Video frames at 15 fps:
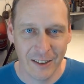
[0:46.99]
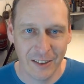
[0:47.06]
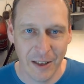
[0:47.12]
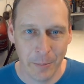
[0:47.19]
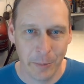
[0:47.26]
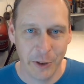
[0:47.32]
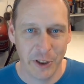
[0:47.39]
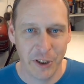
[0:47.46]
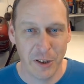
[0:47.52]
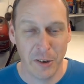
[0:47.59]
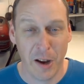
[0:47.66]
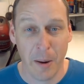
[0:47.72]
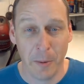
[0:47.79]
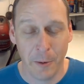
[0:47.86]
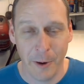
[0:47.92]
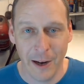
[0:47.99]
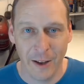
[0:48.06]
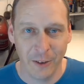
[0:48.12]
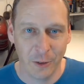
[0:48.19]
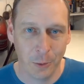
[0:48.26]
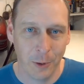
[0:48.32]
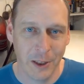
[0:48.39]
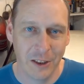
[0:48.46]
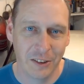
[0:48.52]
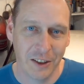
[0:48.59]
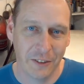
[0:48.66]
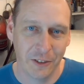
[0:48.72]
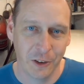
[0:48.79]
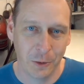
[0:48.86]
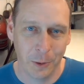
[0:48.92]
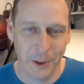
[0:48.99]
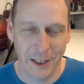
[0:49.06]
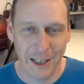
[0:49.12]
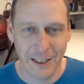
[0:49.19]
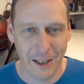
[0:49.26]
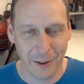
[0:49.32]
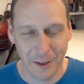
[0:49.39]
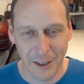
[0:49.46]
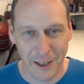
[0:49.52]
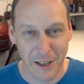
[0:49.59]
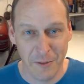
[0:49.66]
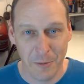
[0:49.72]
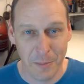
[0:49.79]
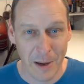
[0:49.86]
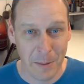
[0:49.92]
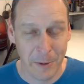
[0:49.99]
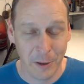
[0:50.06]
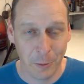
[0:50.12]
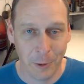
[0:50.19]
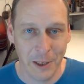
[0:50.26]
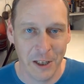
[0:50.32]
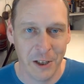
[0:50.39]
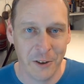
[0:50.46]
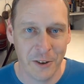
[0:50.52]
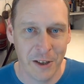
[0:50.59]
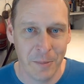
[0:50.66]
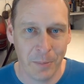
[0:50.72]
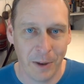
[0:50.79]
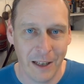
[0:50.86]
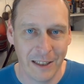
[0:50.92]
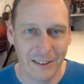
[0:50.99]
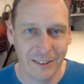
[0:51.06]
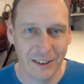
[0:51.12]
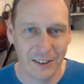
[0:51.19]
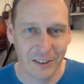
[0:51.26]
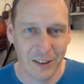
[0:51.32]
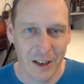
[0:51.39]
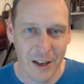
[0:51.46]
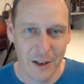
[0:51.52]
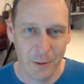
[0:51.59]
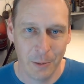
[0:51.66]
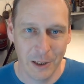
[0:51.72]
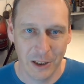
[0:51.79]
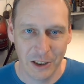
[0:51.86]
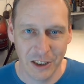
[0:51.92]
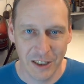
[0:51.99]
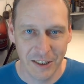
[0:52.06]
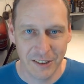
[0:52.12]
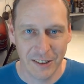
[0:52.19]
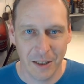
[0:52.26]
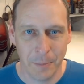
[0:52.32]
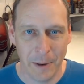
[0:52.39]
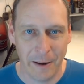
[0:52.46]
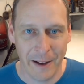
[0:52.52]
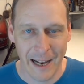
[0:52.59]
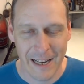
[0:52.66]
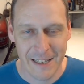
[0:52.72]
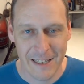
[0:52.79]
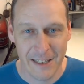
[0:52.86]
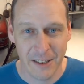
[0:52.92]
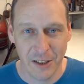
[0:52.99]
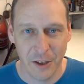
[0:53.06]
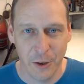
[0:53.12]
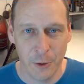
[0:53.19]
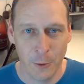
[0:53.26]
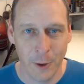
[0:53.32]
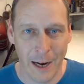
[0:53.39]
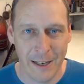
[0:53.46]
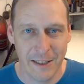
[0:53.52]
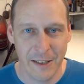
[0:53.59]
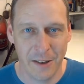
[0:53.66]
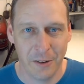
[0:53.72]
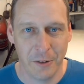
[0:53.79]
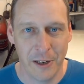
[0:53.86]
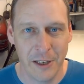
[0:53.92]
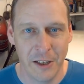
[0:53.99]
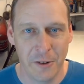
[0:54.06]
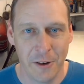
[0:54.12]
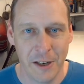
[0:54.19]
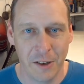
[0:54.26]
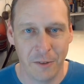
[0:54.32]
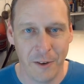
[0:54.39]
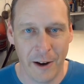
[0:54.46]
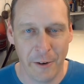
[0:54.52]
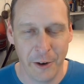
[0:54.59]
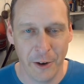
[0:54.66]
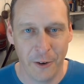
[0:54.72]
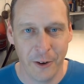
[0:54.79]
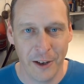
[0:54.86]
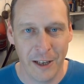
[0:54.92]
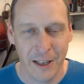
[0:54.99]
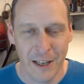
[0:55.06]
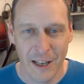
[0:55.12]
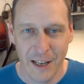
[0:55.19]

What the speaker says: Temperatures up around 27, 28, I think even maybe 29 in places, which is about 82, 83 degrees Fahrenheit.